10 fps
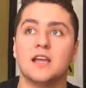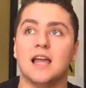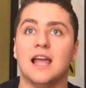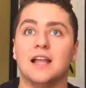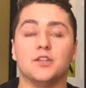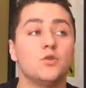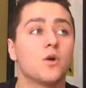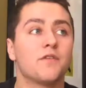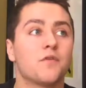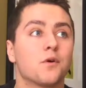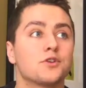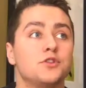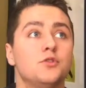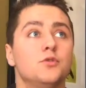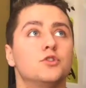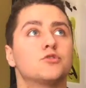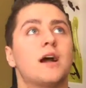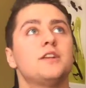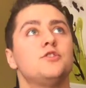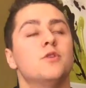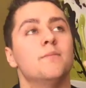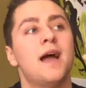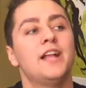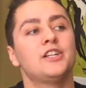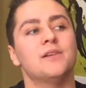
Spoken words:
and you are forced to try to imagine